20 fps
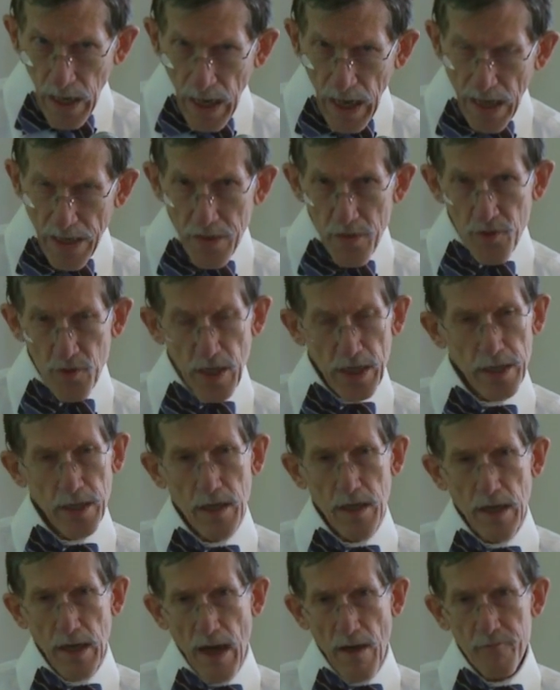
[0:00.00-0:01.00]
I think
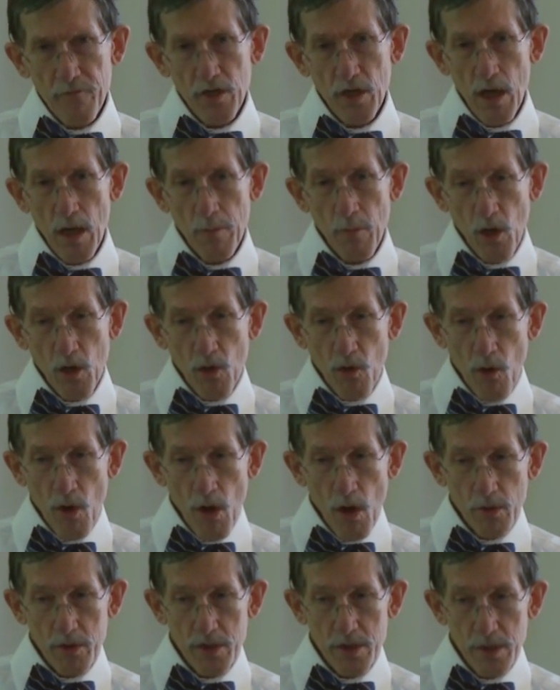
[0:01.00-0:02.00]
I've come
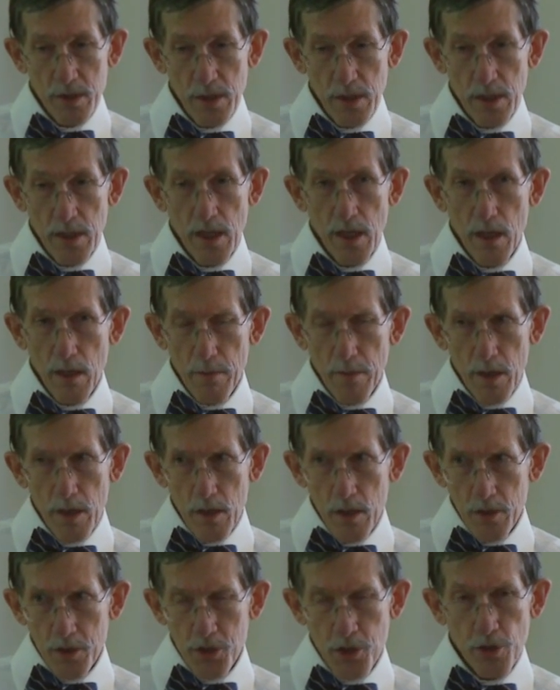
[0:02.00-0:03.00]
across
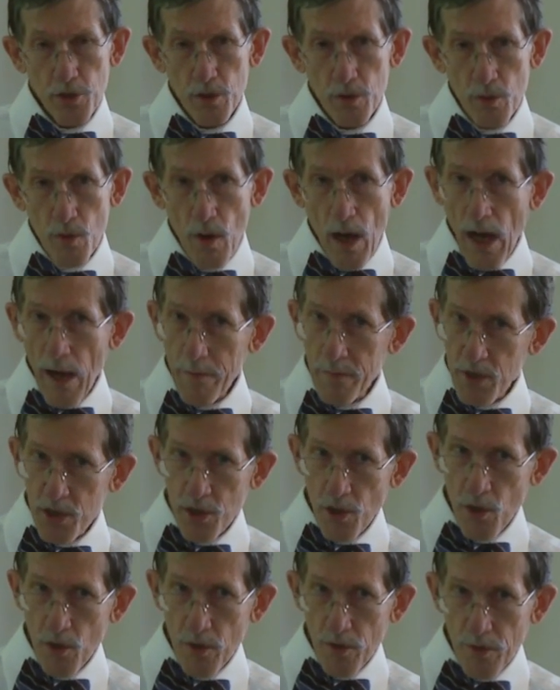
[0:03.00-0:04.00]
two, I'm
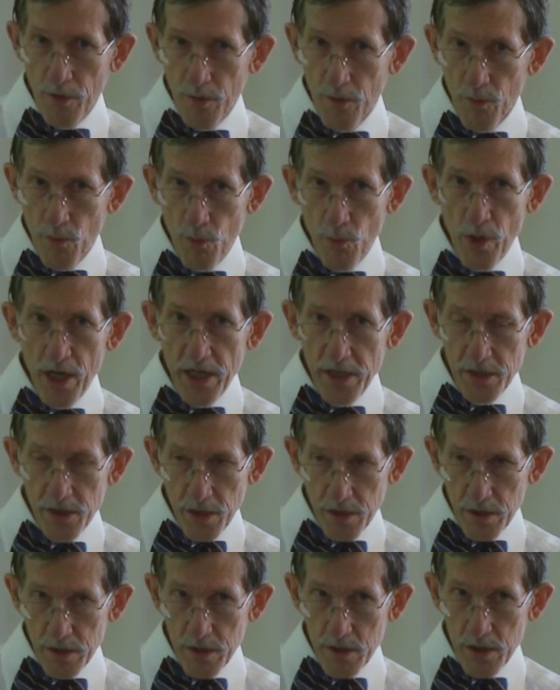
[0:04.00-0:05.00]
certain,
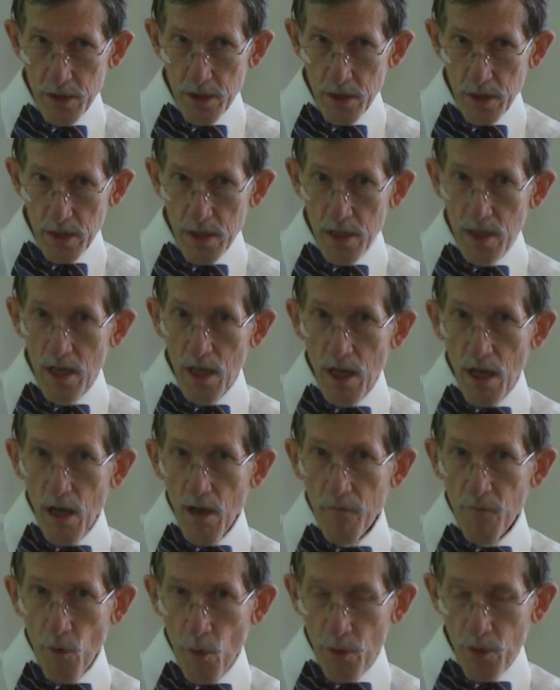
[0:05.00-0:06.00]
reasons
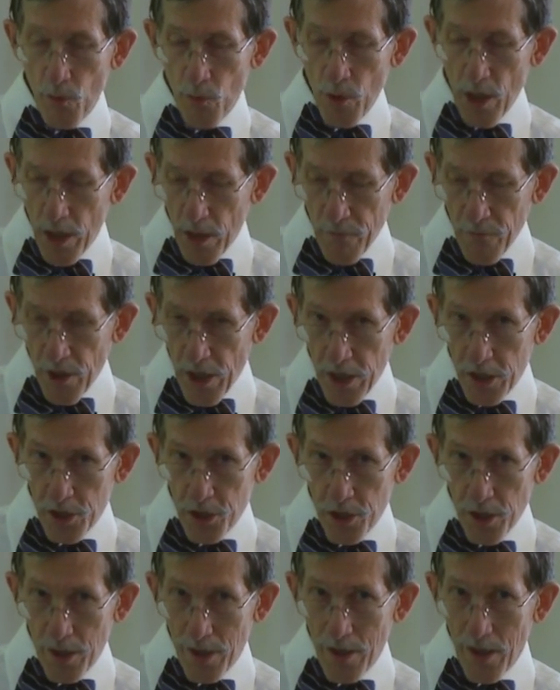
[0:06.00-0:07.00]
for the
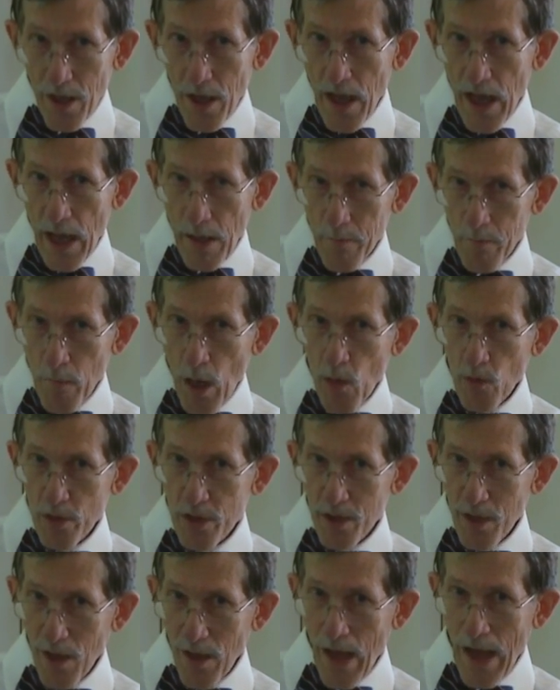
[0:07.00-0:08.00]
renovation, and
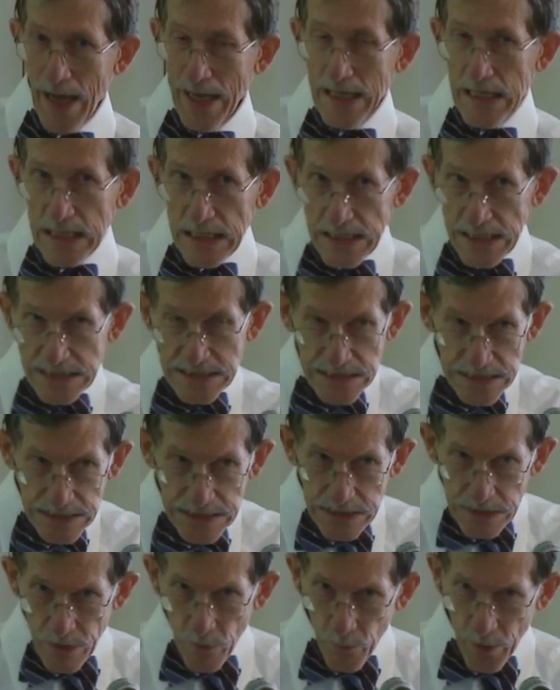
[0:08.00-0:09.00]
most likely,
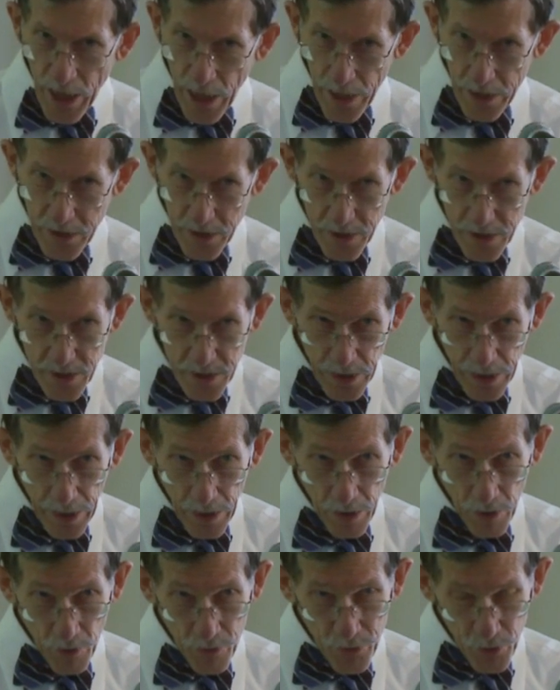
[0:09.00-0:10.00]
we hate to say
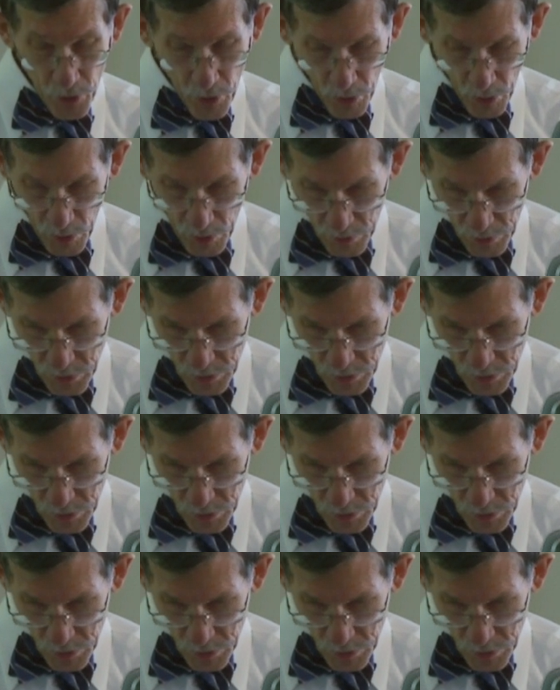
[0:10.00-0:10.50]
it, a third.